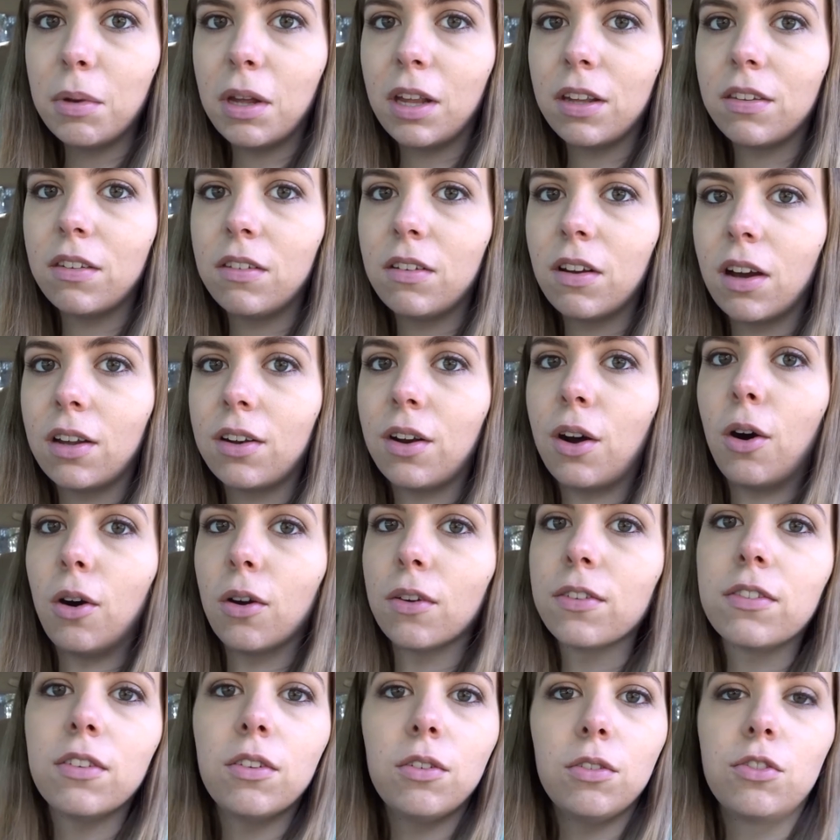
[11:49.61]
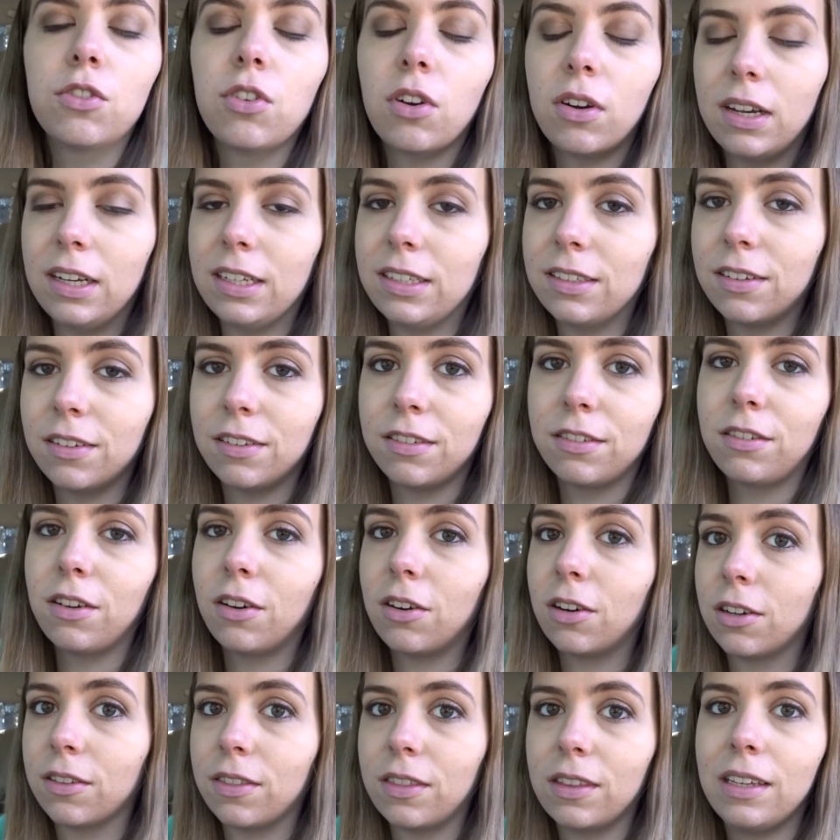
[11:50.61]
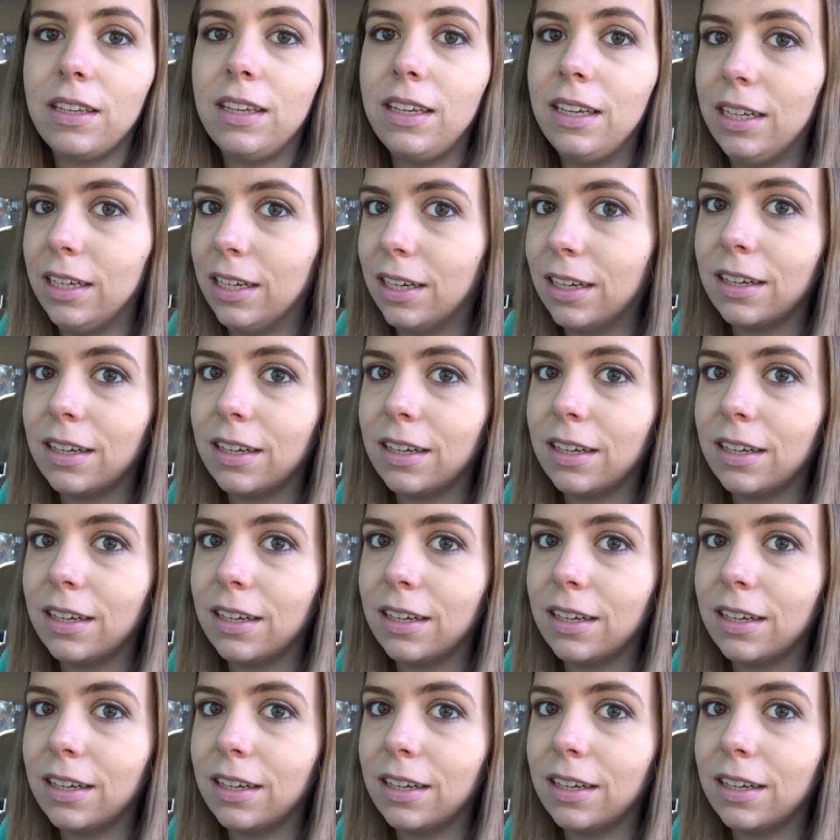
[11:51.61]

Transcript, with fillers: it's not also trying to start the heat